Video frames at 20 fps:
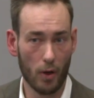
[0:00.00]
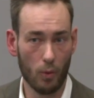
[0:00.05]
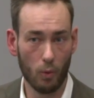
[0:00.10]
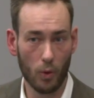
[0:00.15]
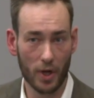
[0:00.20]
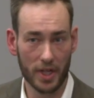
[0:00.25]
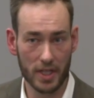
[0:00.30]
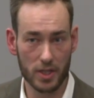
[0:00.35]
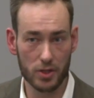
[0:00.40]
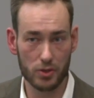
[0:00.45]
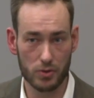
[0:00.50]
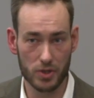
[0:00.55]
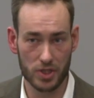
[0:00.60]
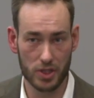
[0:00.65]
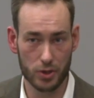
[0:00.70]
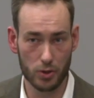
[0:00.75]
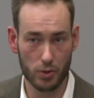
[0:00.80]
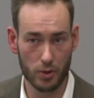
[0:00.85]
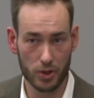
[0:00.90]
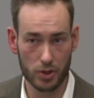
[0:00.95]
what industries are
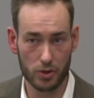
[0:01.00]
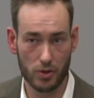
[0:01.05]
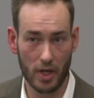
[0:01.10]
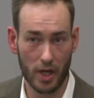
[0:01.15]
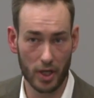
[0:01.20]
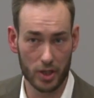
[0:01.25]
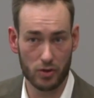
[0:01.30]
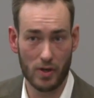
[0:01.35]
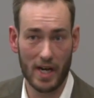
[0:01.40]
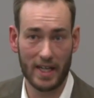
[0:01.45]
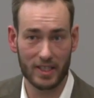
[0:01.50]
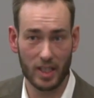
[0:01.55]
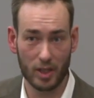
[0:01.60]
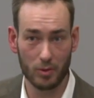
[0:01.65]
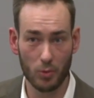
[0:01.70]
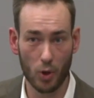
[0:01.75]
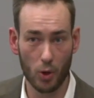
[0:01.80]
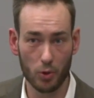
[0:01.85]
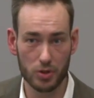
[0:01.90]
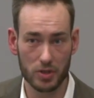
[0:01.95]
you attracting
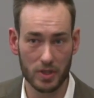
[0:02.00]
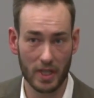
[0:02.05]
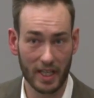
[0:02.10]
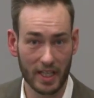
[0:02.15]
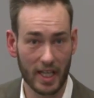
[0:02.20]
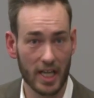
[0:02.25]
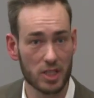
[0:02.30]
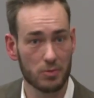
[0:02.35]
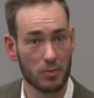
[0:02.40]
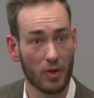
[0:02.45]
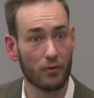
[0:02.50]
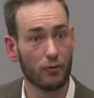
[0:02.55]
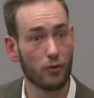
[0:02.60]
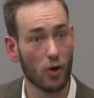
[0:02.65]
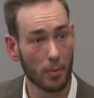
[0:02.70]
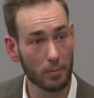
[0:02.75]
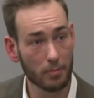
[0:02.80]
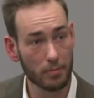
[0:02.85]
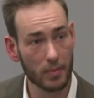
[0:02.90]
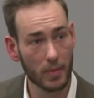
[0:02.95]
most engagement
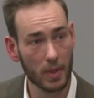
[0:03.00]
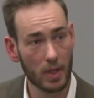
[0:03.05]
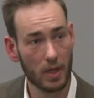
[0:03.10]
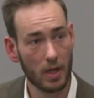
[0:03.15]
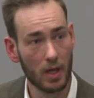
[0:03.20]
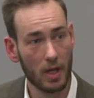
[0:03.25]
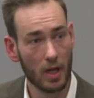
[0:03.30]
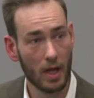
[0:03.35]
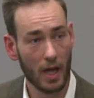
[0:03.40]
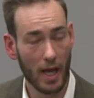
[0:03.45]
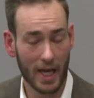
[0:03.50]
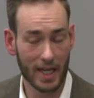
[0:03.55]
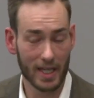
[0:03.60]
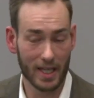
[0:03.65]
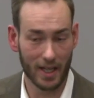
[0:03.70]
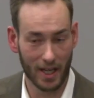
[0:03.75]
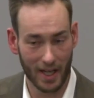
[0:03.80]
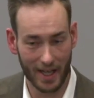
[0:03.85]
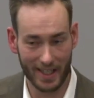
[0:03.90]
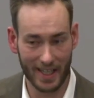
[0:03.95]
from. And
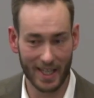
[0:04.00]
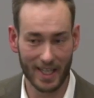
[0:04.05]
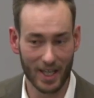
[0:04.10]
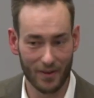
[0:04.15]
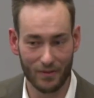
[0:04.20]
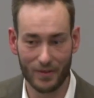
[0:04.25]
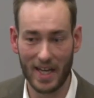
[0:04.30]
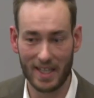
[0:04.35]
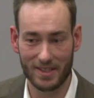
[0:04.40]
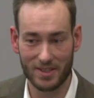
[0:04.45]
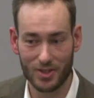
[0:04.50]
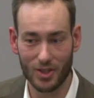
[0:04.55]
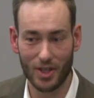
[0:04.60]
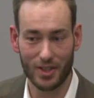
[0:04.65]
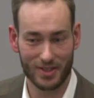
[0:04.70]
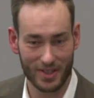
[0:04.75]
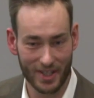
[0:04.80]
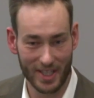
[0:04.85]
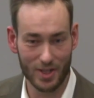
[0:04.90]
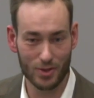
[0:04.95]
again, if that is
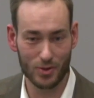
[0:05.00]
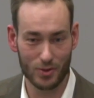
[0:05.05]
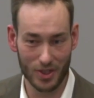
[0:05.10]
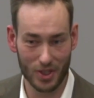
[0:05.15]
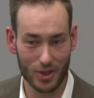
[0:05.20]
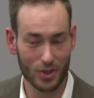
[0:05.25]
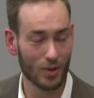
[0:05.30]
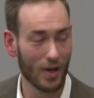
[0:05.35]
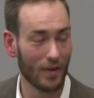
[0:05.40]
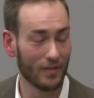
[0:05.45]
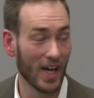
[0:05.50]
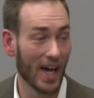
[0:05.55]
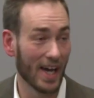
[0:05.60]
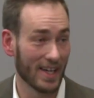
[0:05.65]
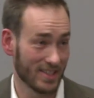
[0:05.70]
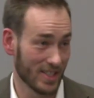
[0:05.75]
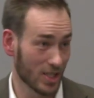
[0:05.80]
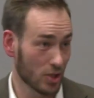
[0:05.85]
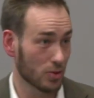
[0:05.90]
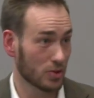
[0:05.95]
not the industry that you have the
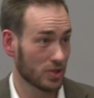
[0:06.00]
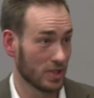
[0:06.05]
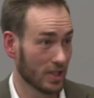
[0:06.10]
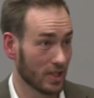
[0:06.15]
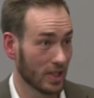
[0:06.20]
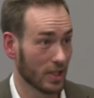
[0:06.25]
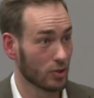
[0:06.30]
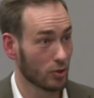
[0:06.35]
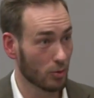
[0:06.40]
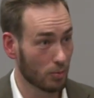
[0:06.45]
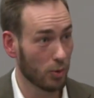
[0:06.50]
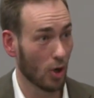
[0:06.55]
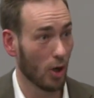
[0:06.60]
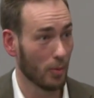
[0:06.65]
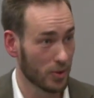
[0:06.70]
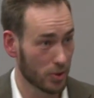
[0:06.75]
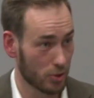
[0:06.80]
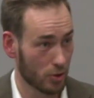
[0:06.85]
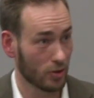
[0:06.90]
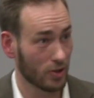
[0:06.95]
highest interest in, then you
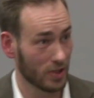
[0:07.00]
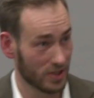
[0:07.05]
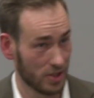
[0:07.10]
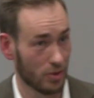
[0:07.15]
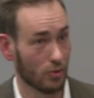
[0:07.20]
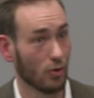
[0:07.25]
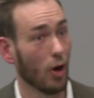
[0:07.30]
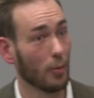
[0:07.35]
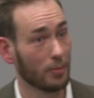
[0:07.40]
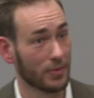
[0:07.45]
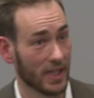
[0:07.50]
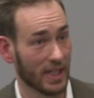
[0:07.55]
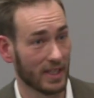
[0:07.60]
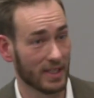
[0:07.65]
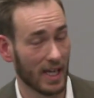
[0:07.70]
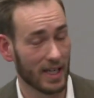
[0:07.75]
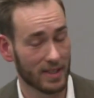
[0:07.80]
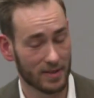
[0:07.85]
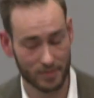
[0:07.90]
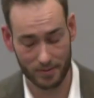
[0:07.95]
probably should consider updating
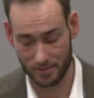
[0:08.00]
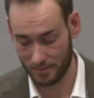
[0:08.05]
that.